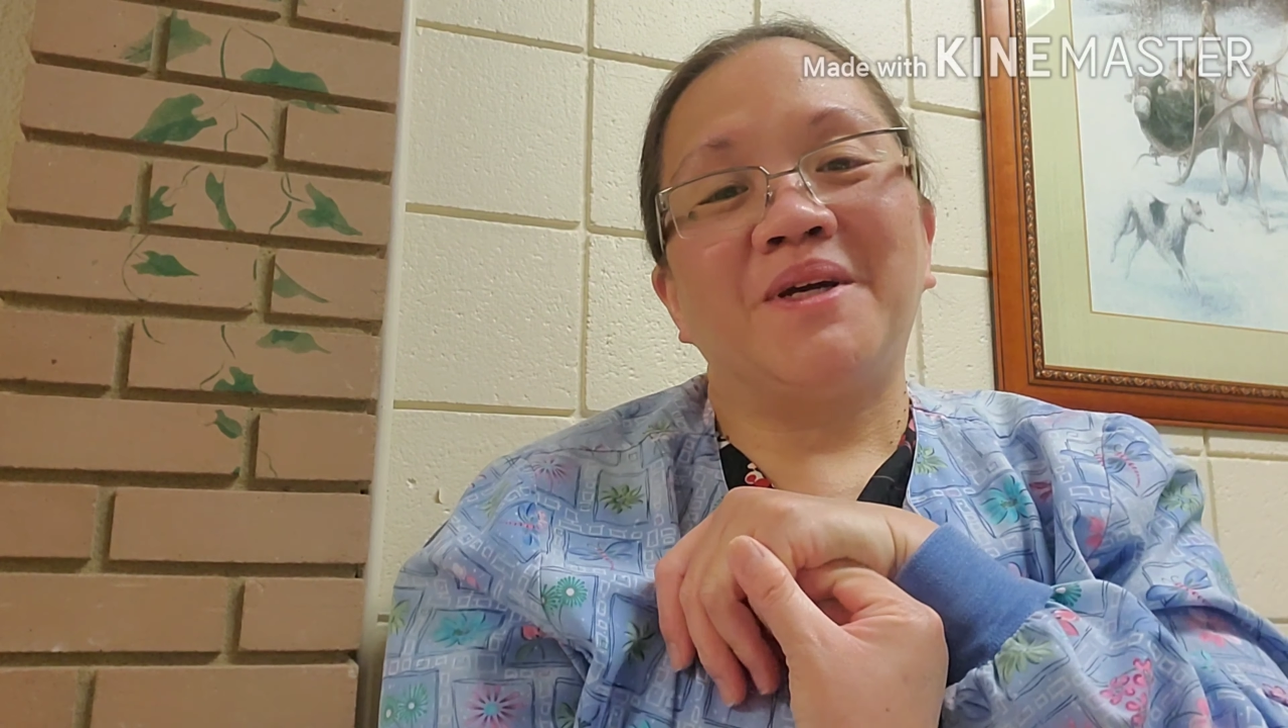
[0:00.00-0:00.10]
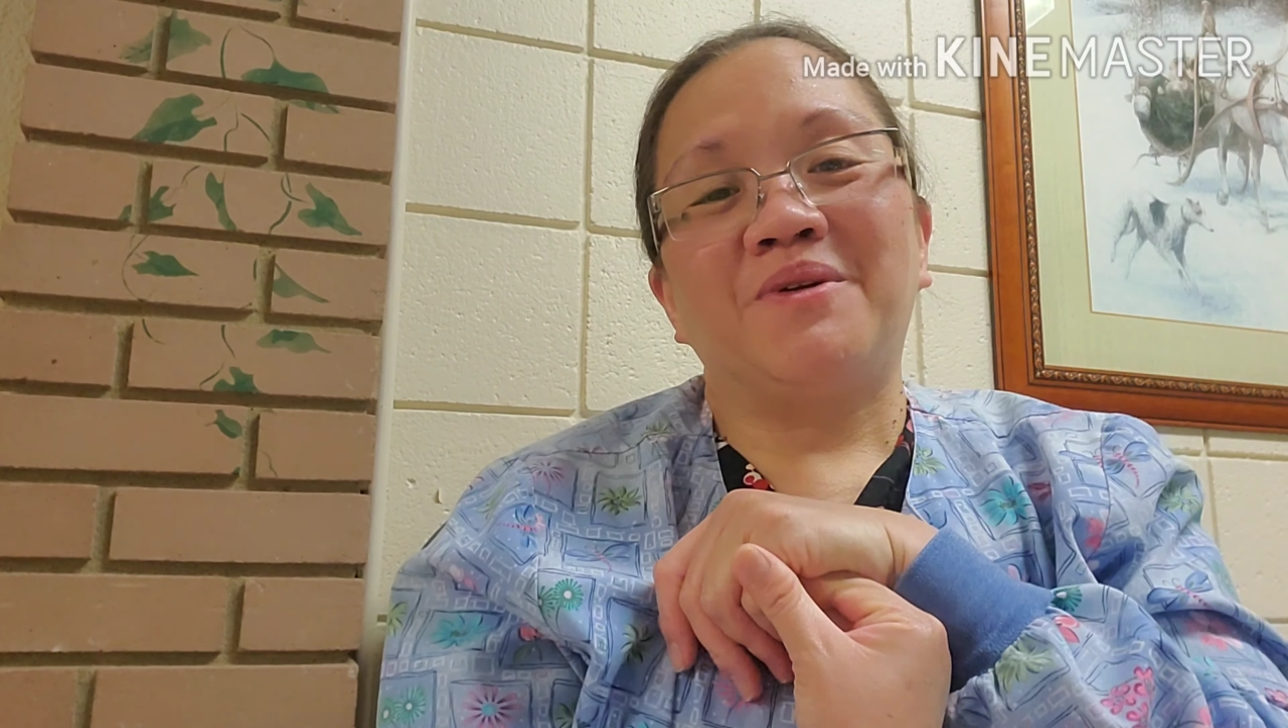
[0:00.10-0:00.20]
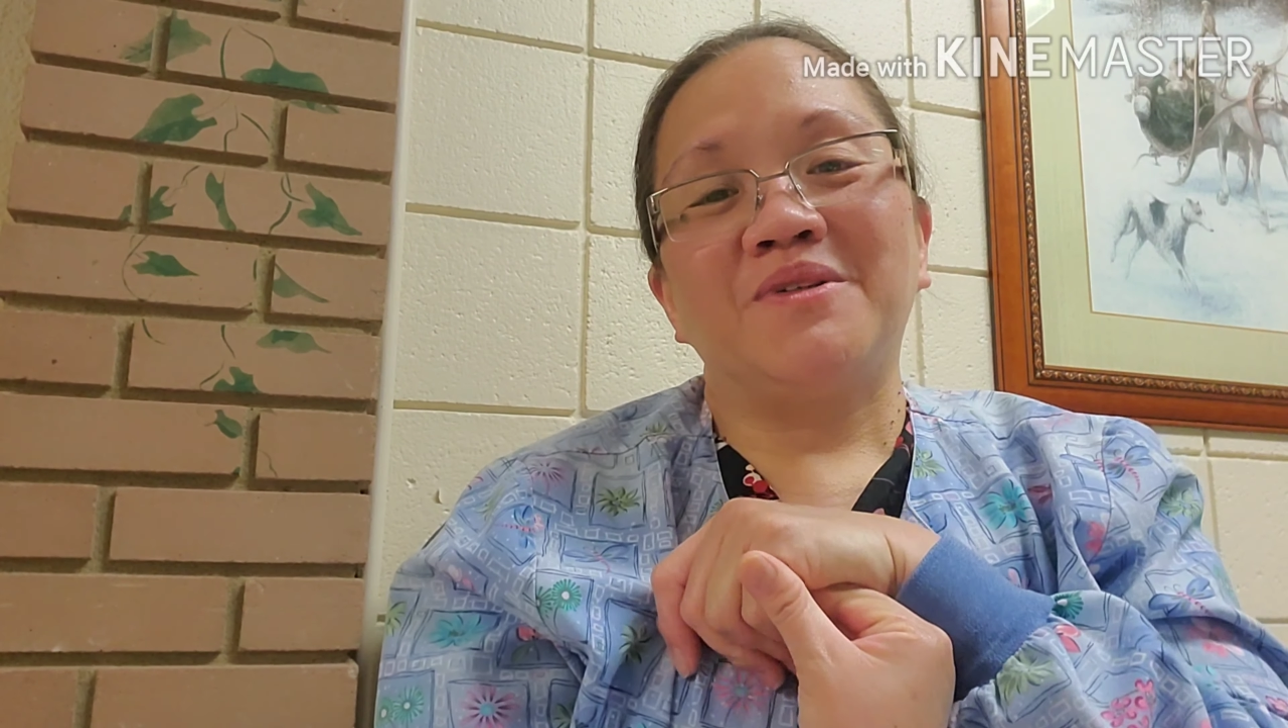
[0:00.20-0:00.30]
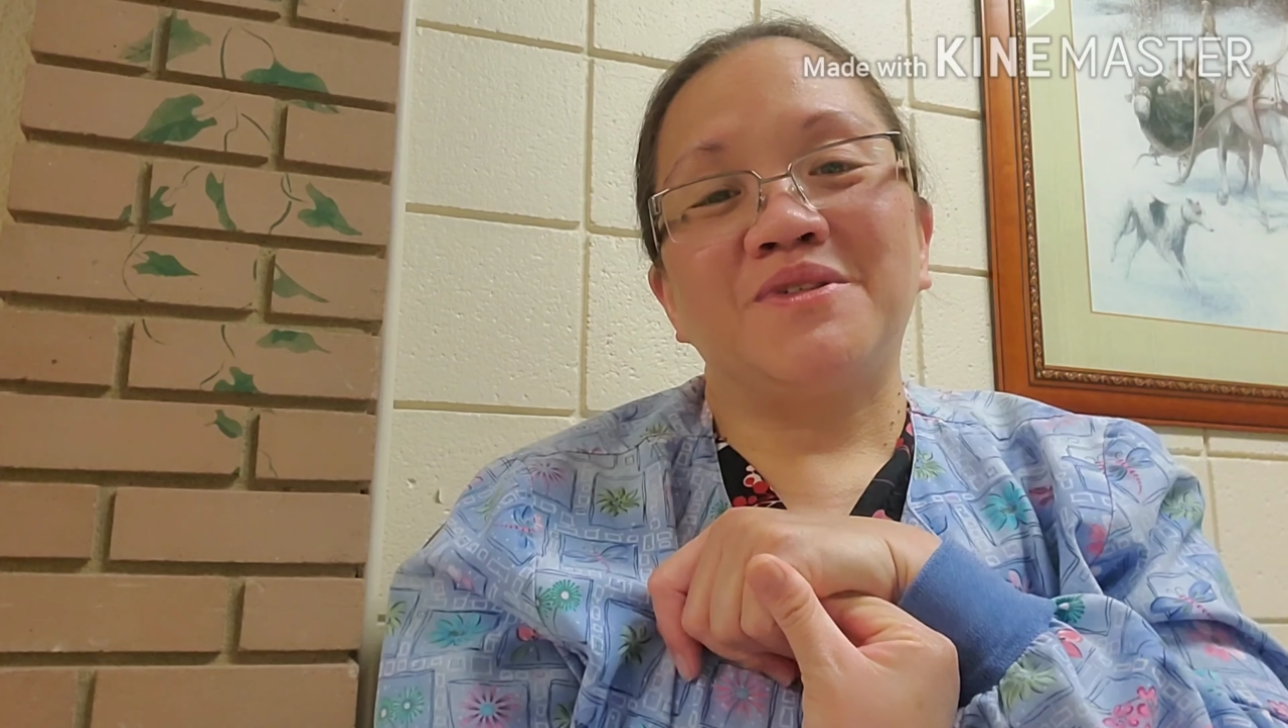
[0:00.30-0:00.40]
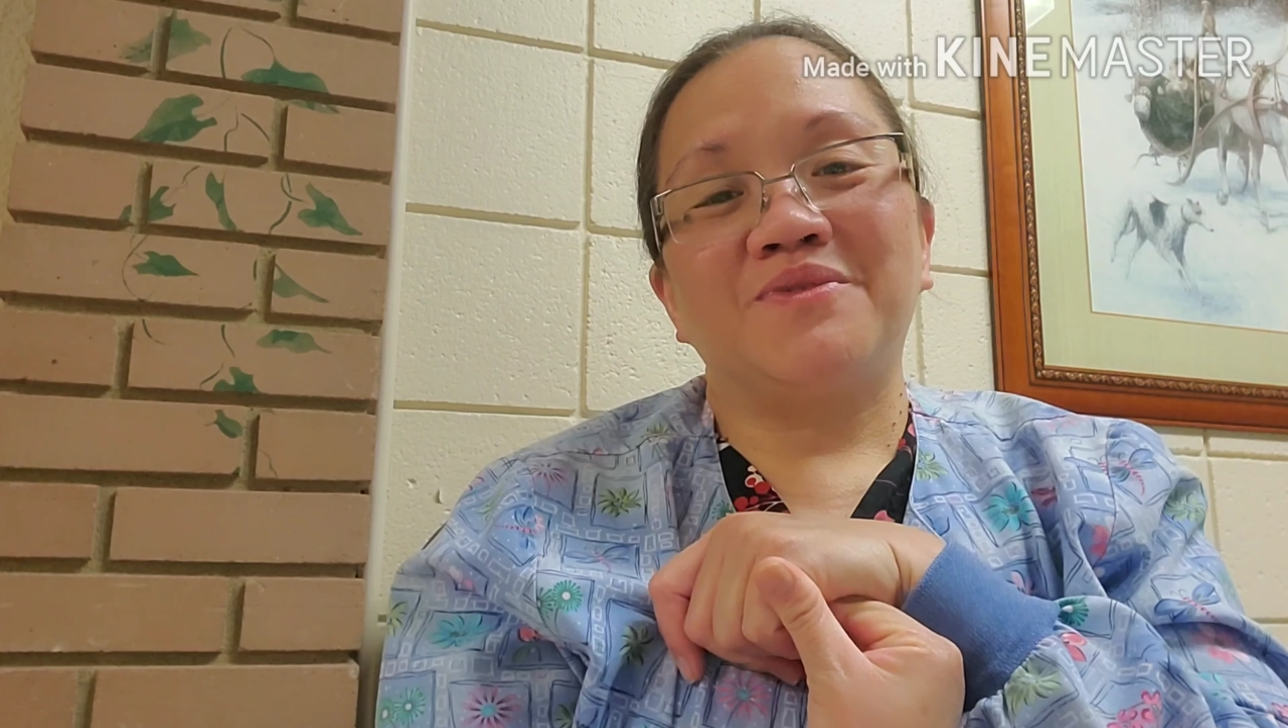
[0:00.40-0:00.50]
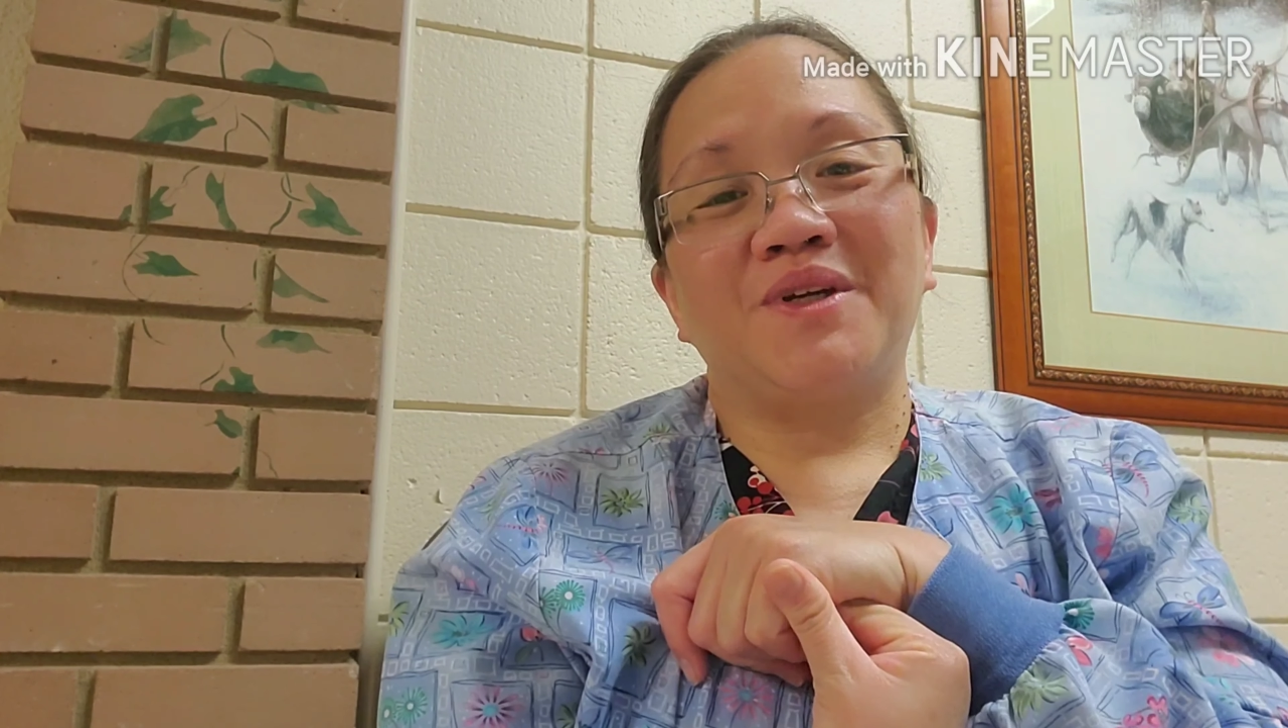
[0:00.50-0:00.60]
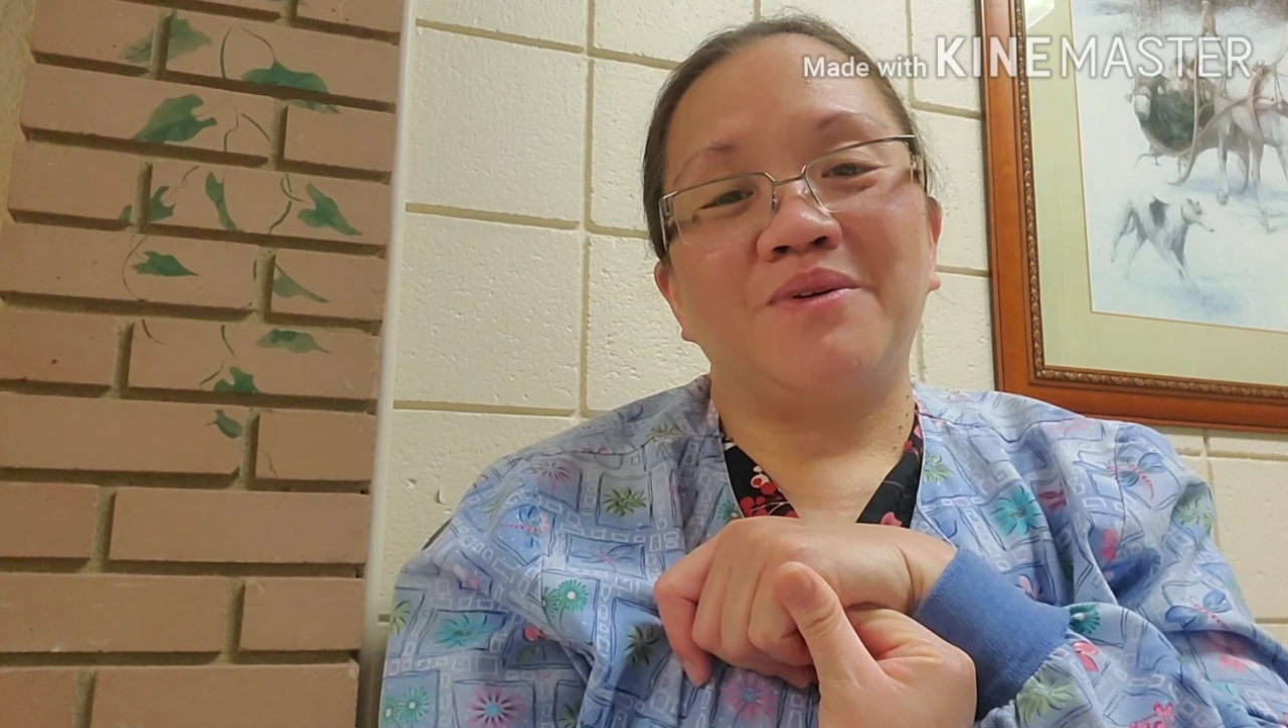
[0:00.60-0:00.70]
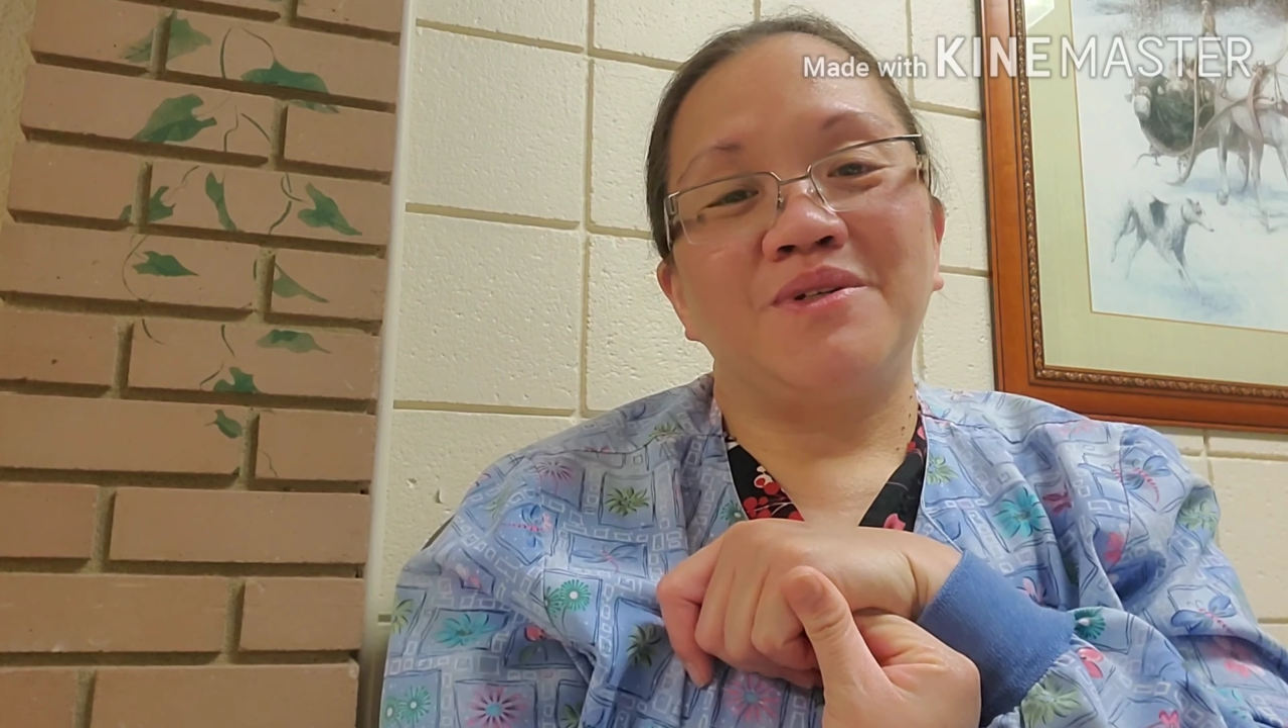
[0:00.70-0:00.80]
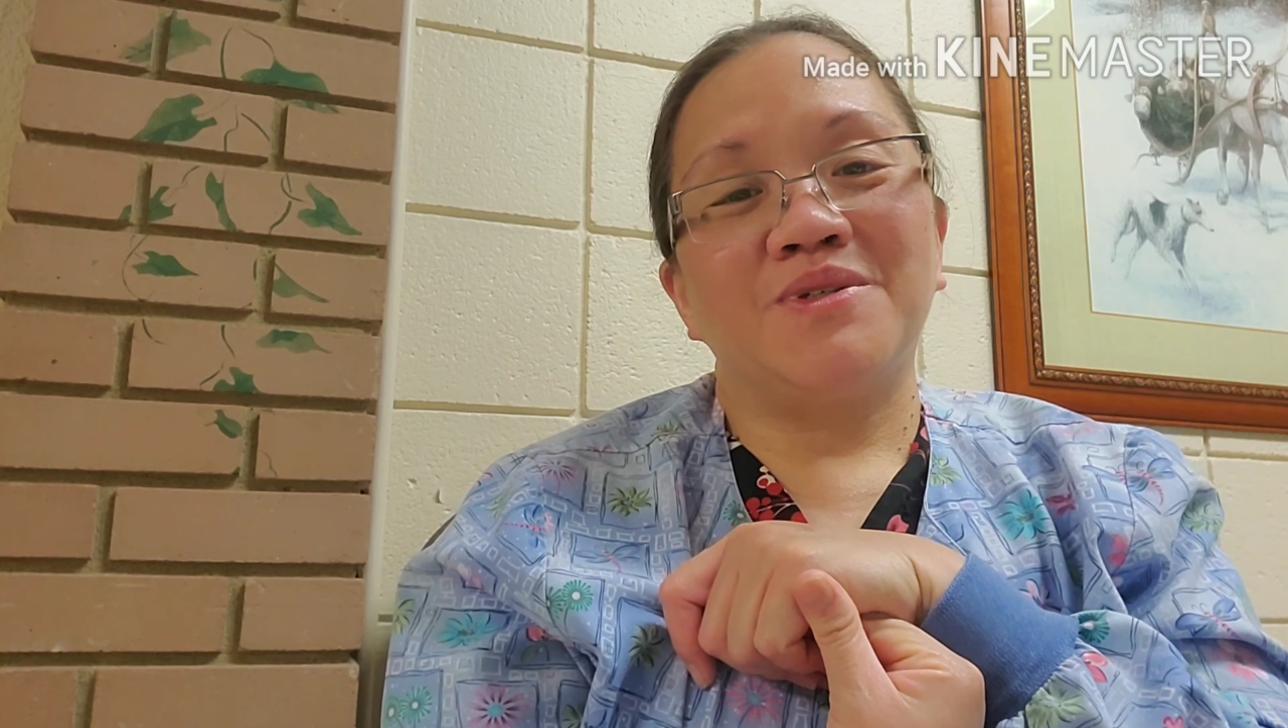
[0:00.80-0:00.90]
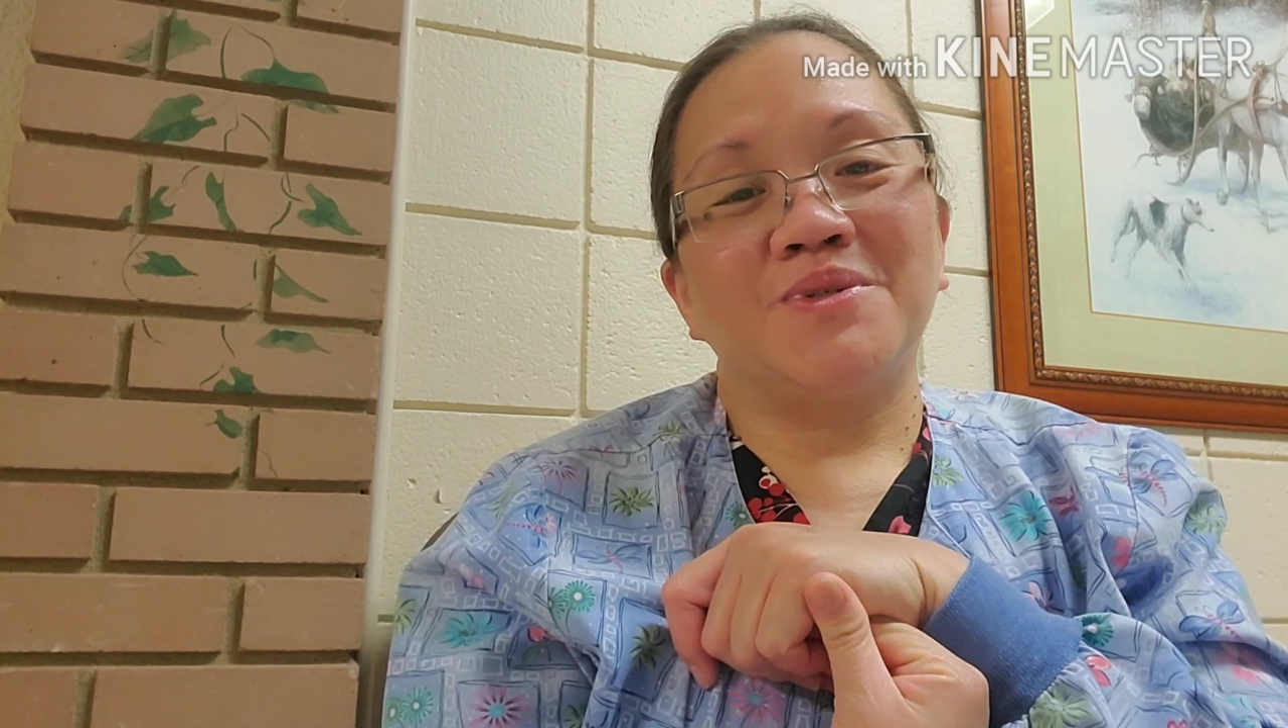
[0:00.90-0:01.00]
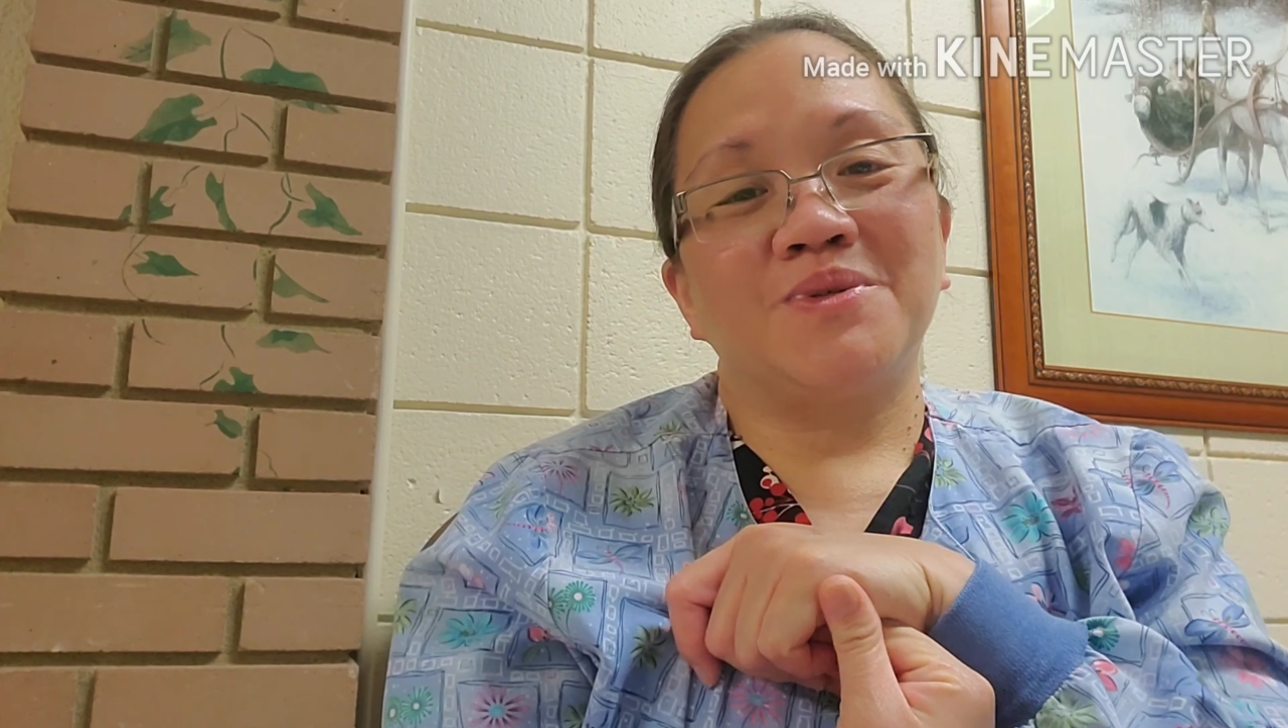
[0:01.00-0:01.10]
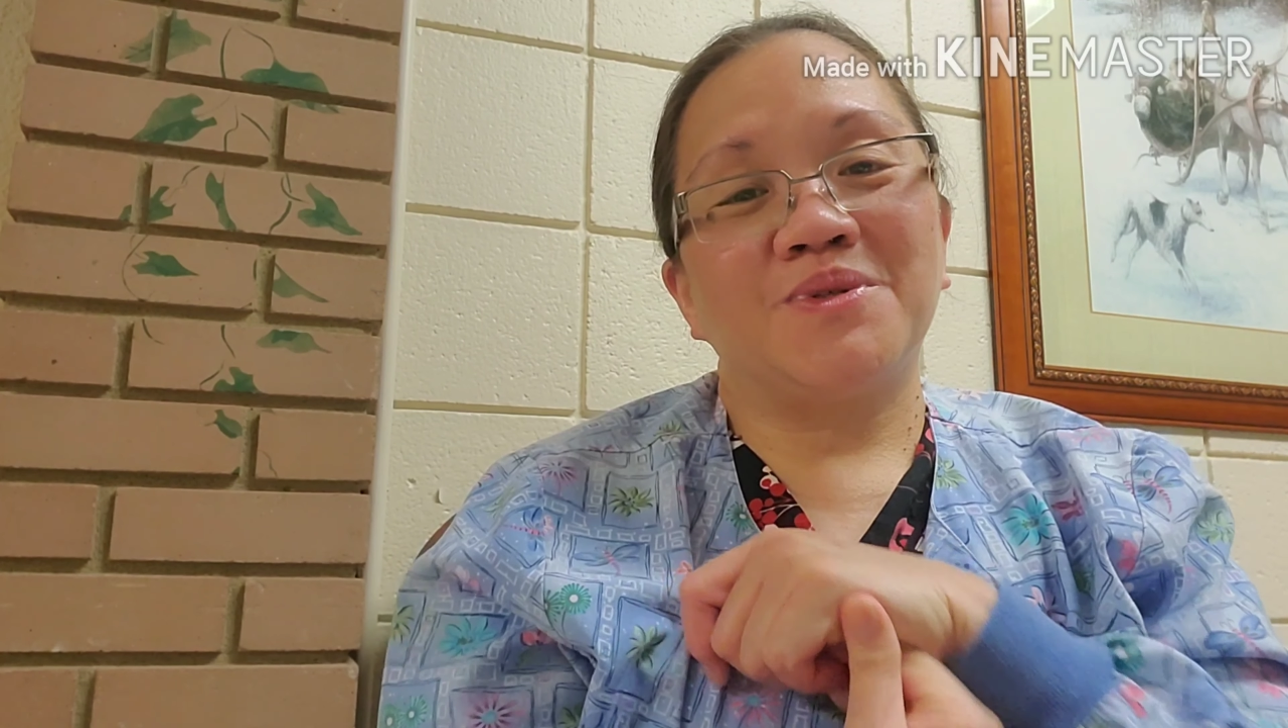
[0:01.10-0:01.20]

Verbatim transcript: rounds very soon,